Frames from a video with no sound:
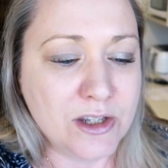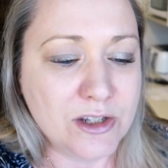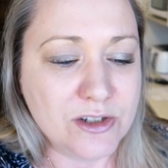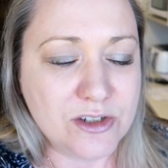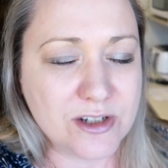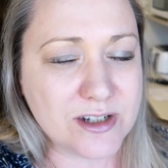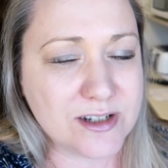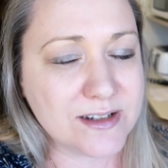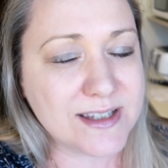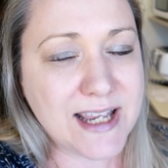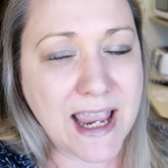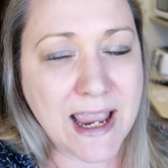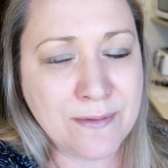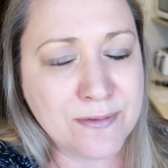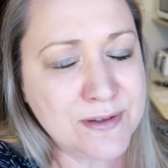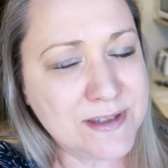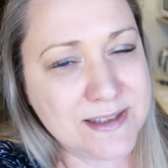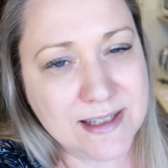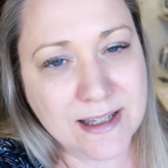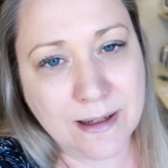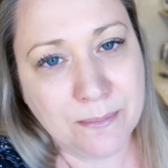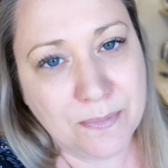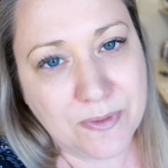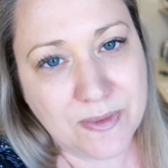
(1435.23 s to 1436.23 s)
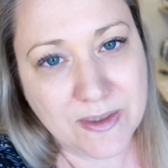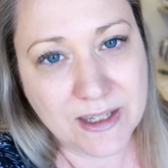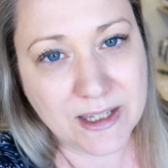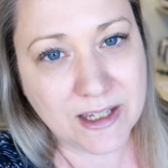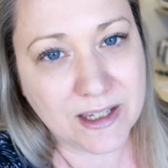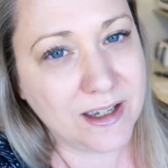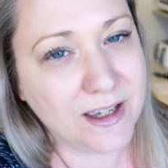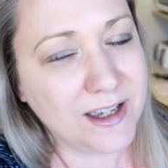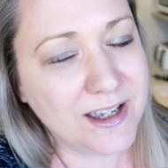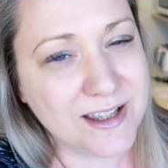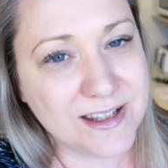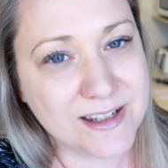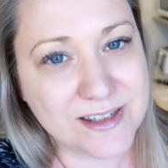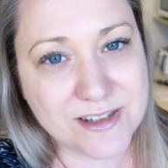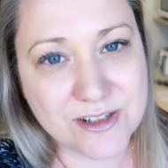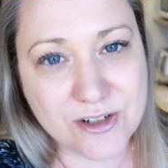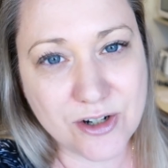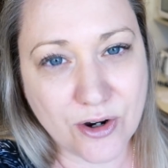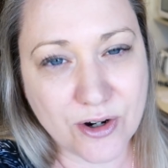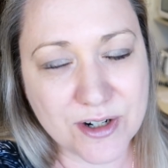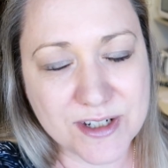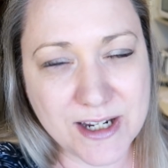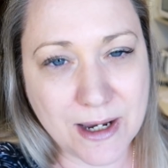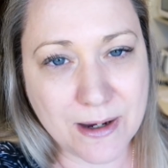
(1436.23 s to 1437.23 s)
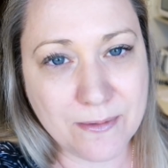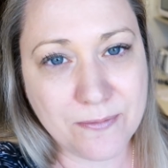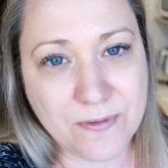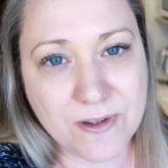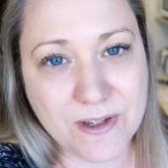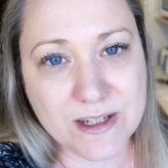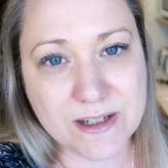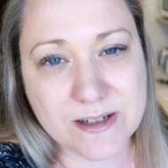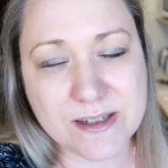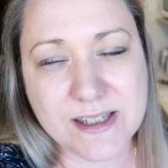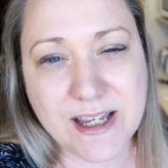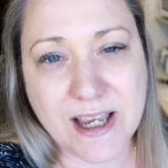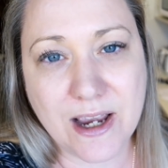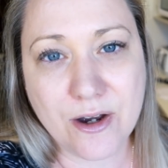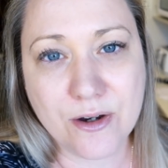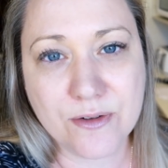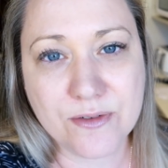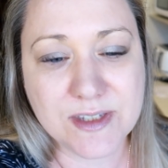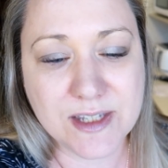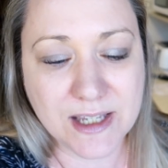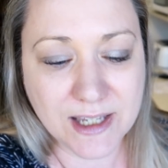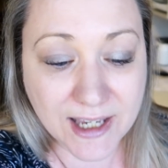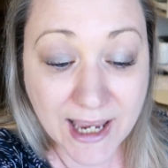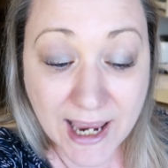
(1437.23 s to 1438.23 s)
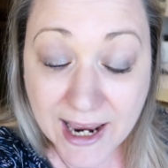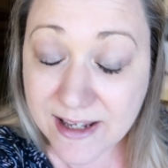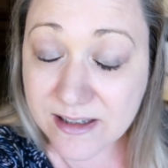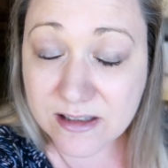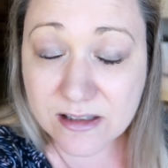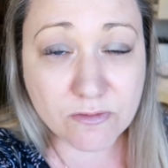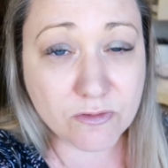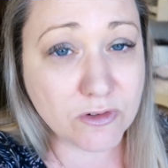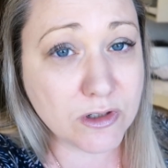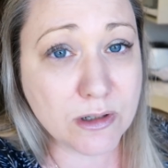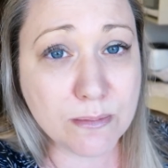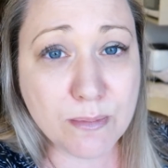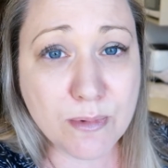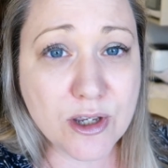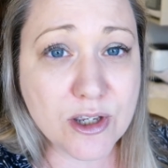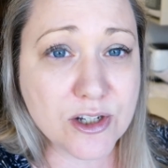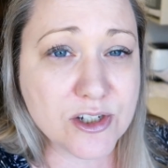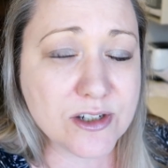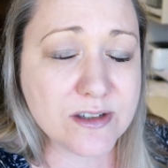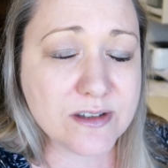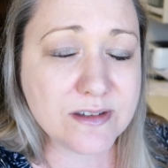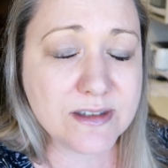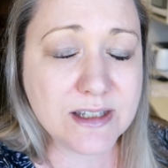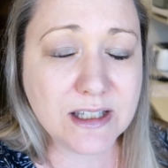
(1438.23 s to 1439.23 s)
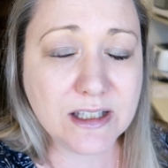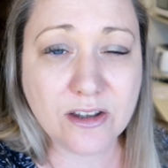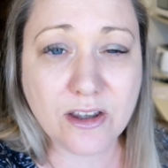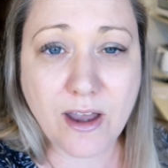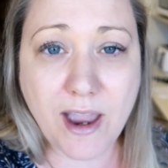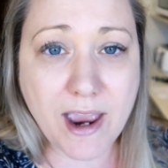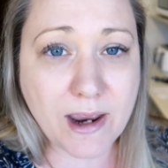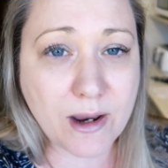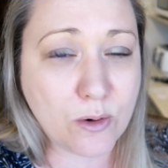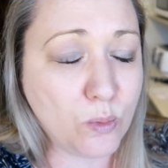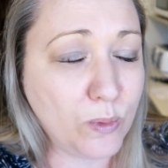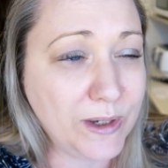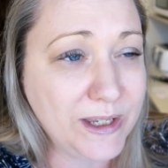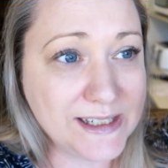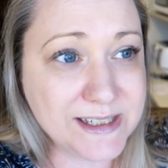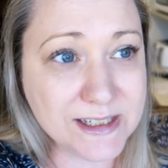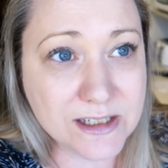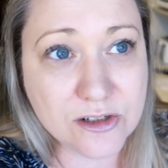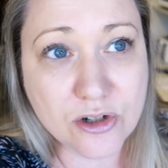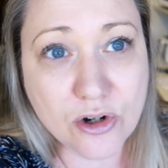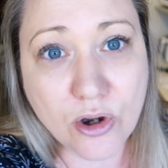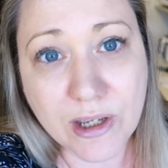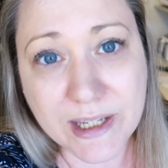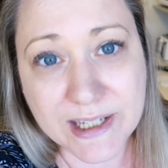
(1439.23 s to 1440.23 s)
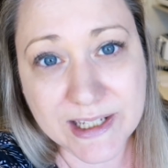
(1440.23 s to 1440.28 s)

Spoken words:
to just have something stocked up for yourselves in case of an emergency. Like, we did not